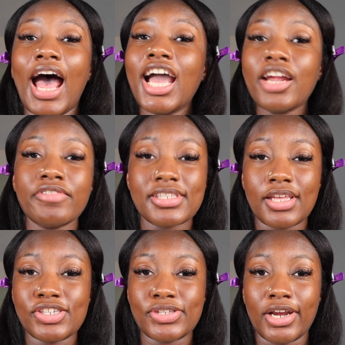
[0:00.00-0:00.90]
I
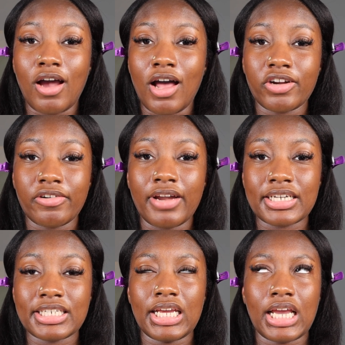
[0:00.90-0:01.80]
recently started color
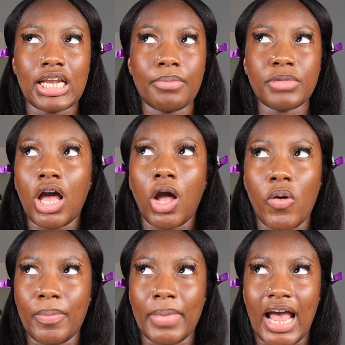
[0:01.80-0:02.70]
correcting and I'm not
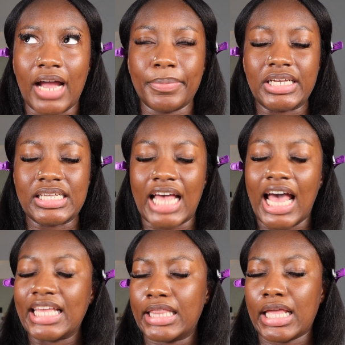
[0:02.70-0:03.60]
going back because
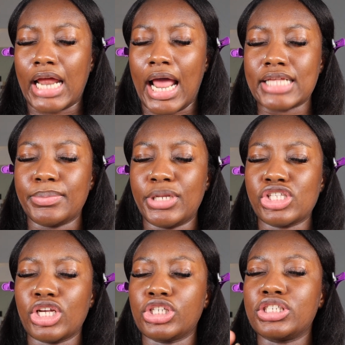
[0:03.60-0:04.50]
I think it has made
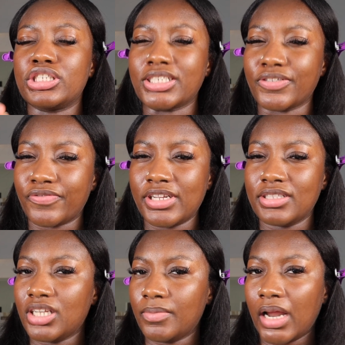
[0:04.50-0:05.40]
such a
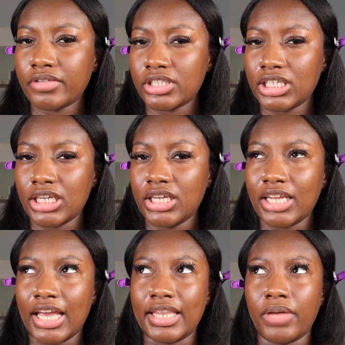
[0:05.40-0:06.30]
difference in my routine
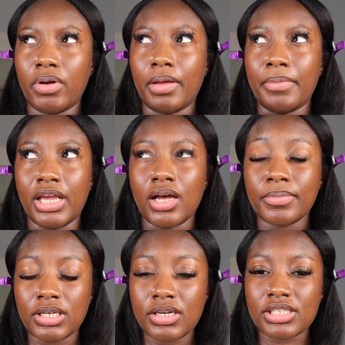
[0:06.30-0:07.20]
and the way my makeup
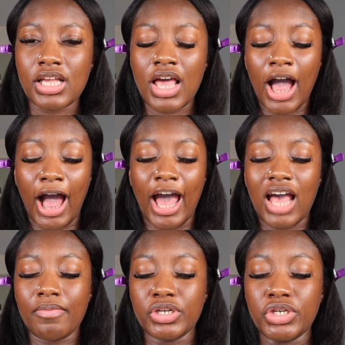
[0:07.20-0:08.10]
looks. I
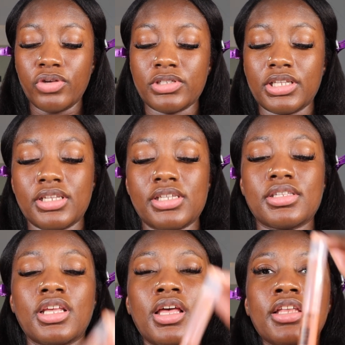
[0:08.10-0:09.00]
have been using
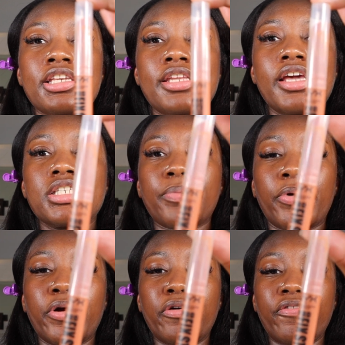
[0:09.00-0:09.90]
this NYX
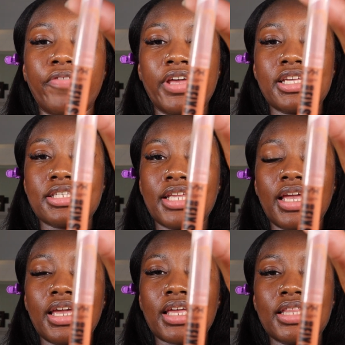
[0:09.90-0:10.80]
Pro Fix
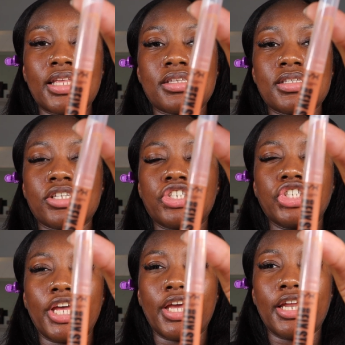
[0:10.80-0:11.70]
Stick. This is the
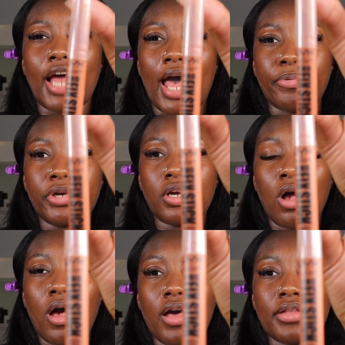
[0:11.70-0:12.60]
shade
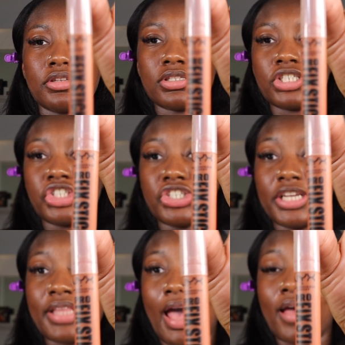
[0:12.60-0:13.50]
Apricot. This is a
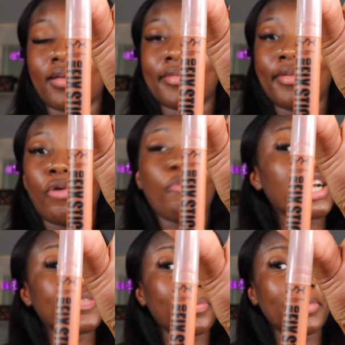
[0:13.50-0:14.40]
shade that
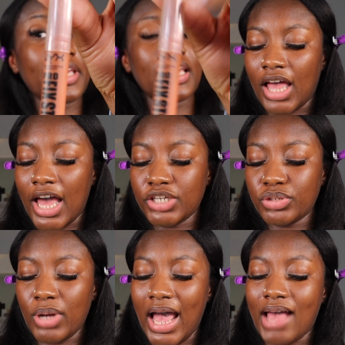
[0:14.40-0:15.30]
works for me. I
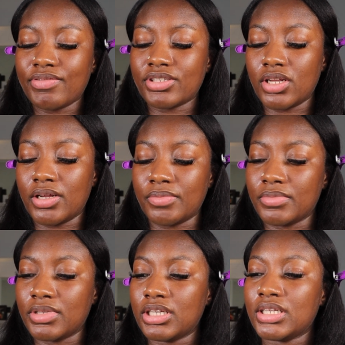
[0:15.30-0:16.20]
do have
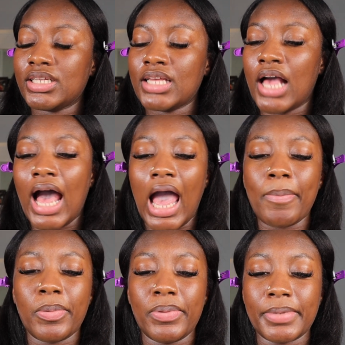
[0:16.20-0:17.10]
some
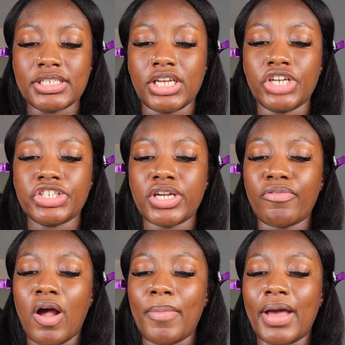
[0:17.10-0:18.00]
hyperpigmentation
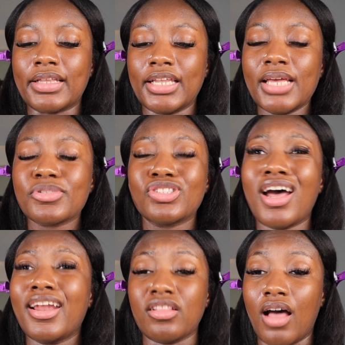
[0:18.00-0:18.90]
around my lips,
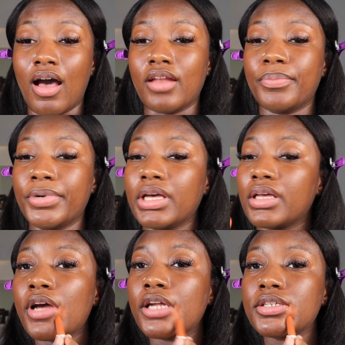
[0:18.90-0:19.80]
not a lot, but
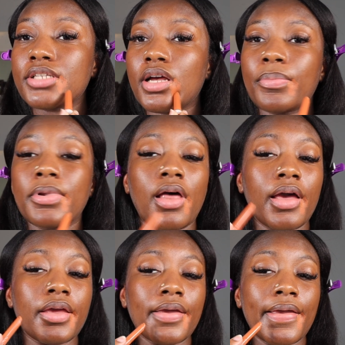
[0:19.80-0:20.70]
I just
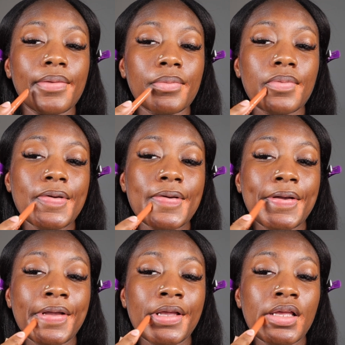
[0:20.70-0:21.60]
apply it
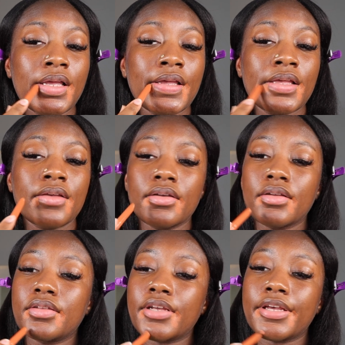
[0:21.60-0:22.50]

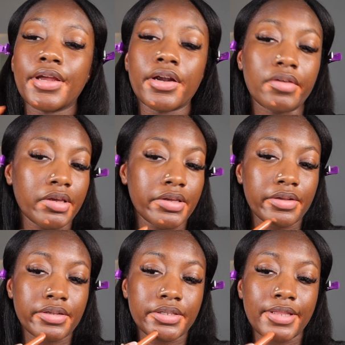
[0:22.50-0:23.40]
in the
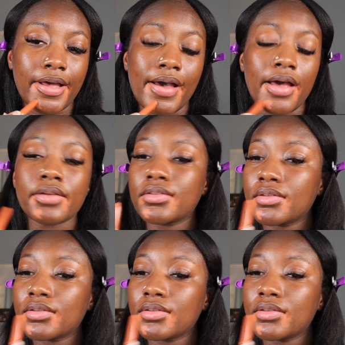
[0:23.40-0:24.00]
areas that